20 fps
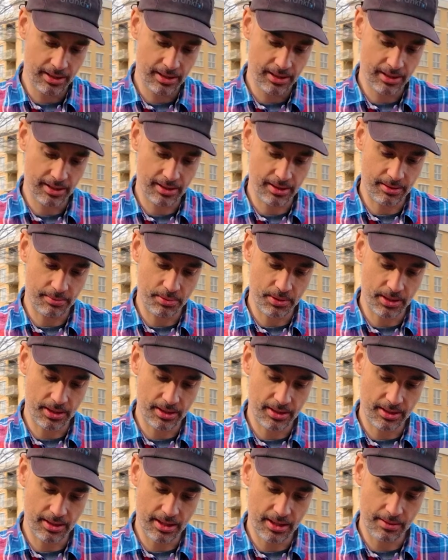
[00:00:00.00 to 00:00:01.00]
So
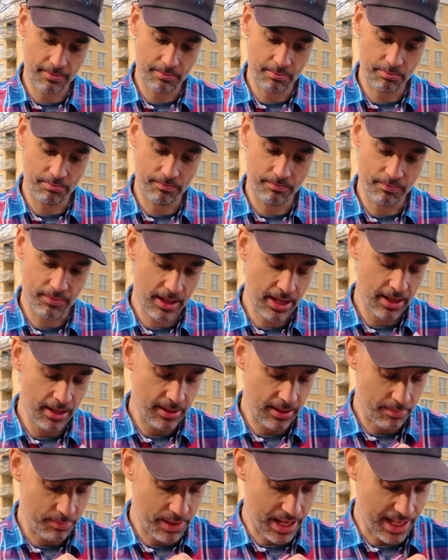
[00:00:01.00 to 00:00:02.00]
put the
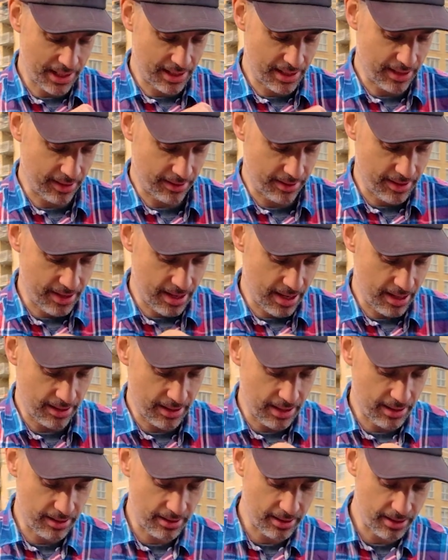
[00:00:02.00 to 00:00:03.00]
plastic thing,
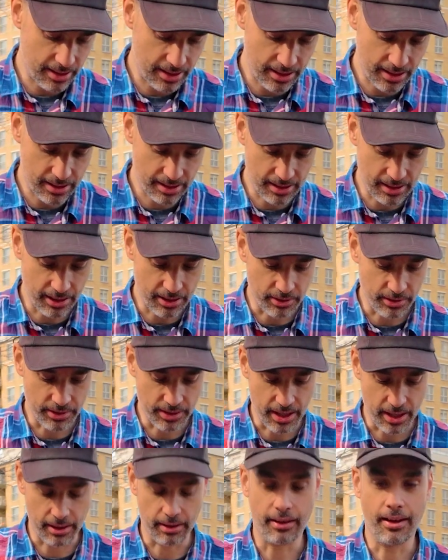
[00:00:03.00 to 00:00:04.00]
then the silicone
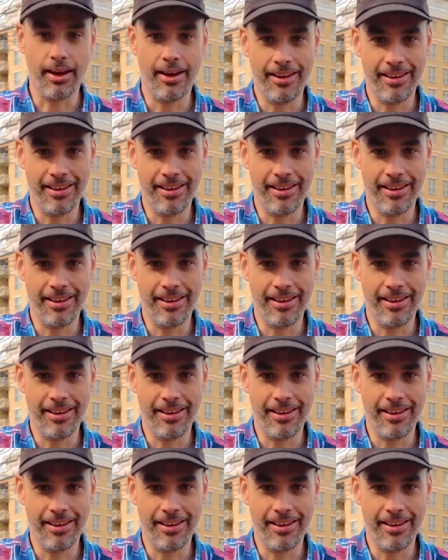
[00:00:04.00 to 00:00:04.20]
thing.